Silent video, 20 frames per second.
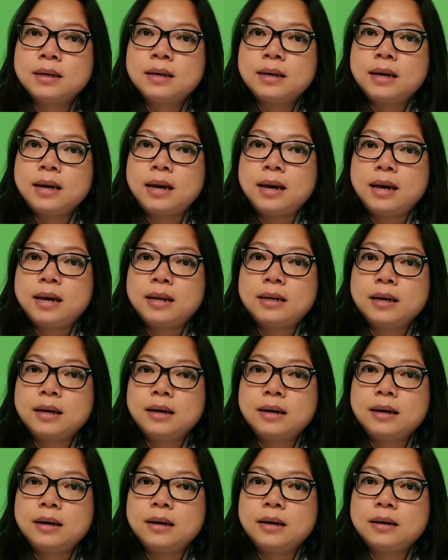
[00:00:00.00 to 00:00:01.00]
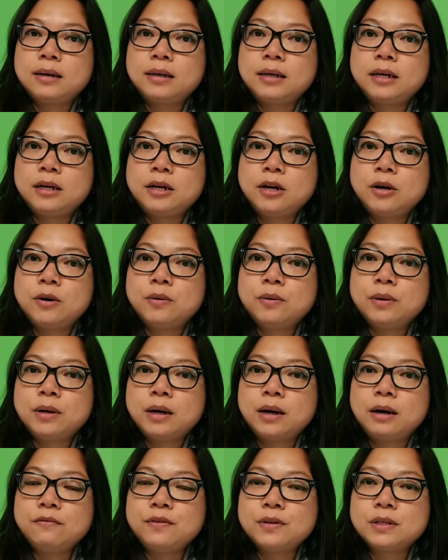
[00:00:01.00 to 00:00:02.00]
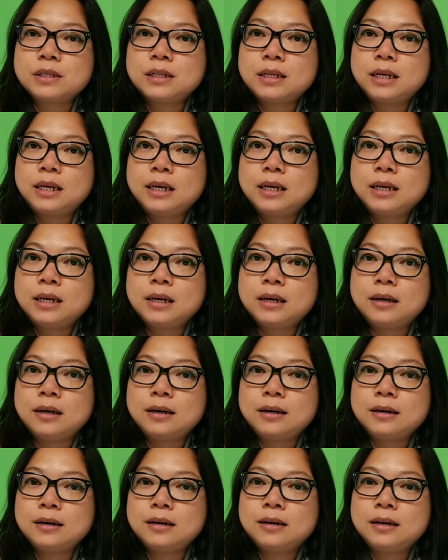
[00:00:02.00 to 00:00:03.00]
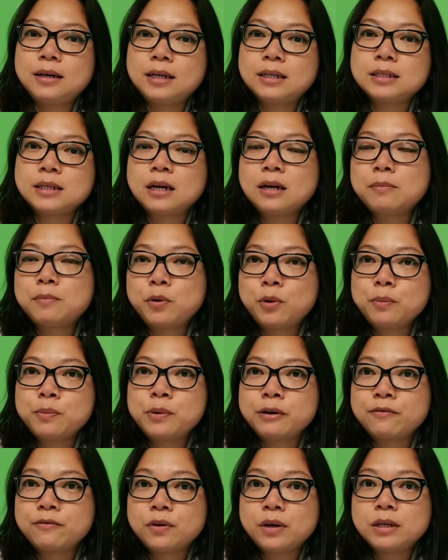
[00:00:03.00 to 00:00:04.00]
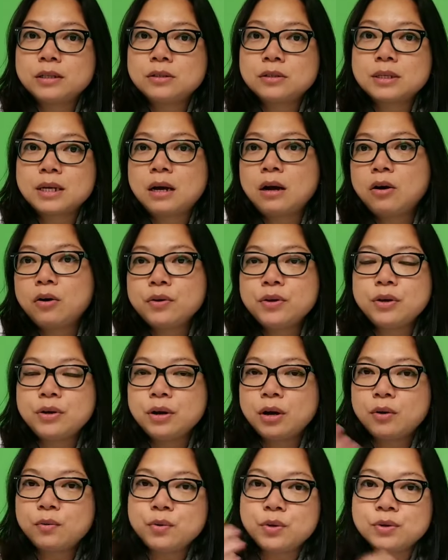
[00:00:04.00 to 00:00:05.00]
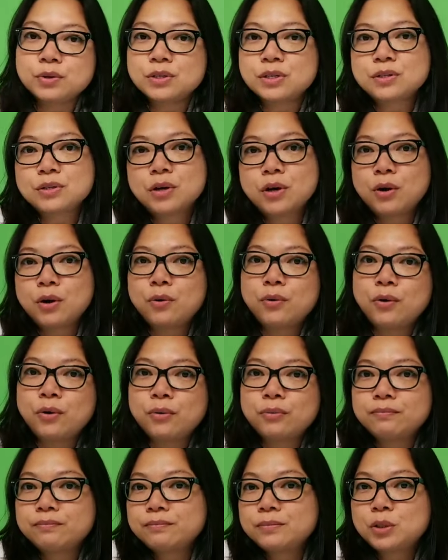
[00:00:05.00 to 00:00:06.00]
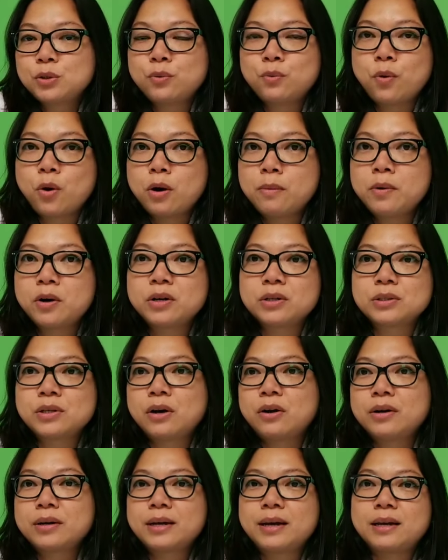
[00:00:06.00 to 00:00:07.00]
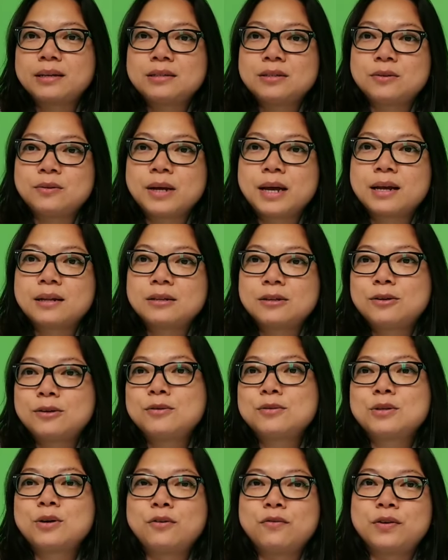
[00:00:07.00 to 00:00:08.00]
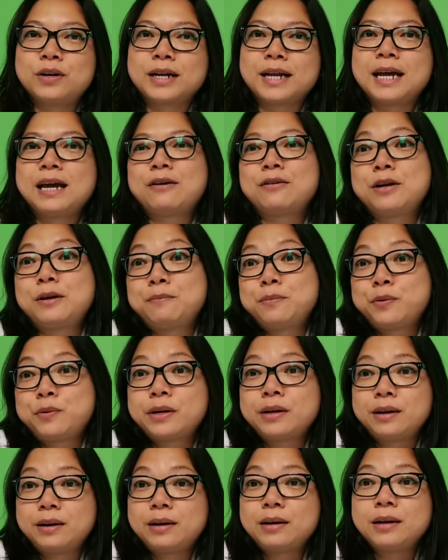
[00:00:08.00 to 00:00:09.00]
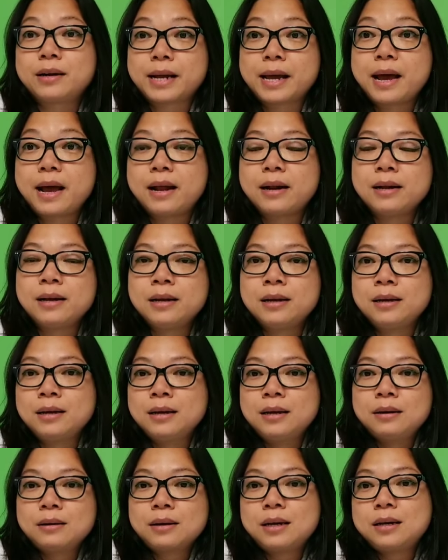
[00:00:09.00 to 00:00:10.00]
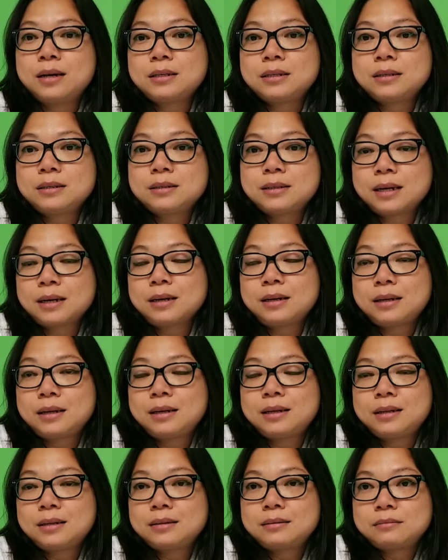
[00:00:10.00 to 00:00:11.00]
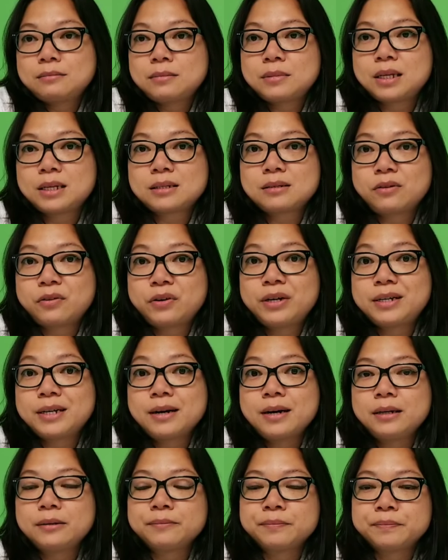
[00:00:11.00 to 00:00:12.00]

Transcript: and uh, you know obviously uh, it's not appropriate for us to say oh you know you just go to walmart target to get those over the counter and put it on again because technically that's already done